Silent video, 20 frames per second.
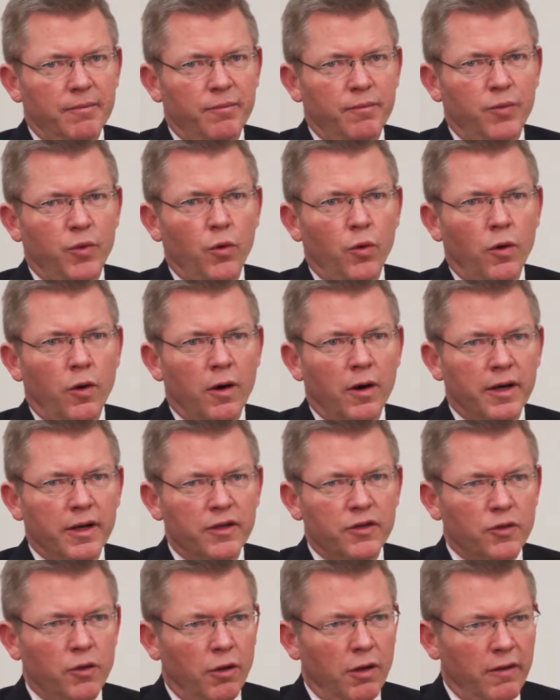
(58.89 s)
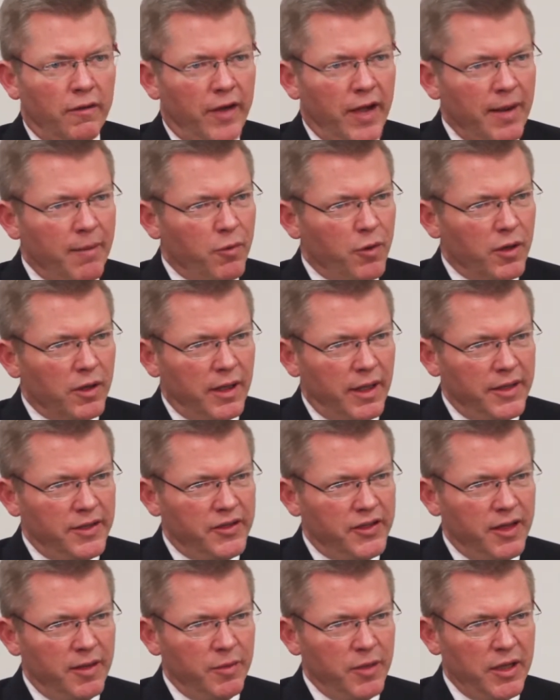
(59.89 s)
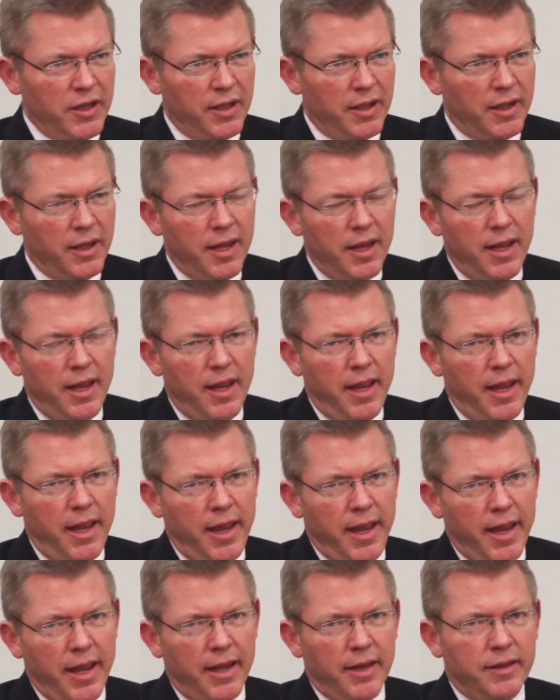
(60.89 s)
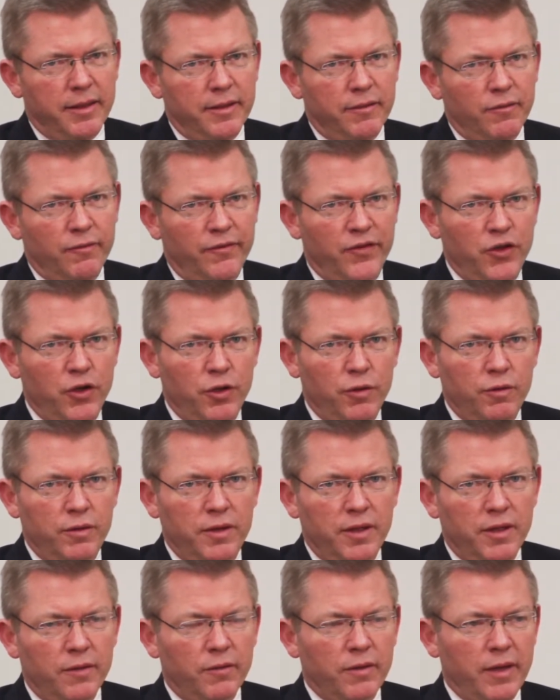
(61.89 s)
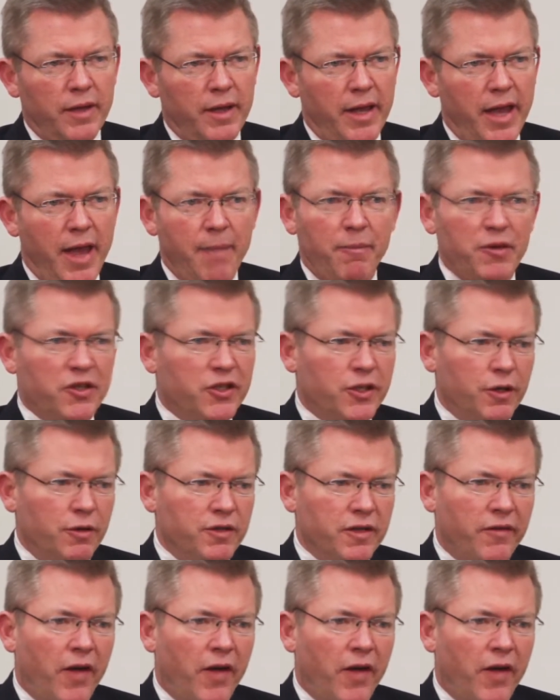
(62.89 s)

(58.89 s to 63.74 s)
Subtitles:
poor control of hyperglycemia and viewed episodes of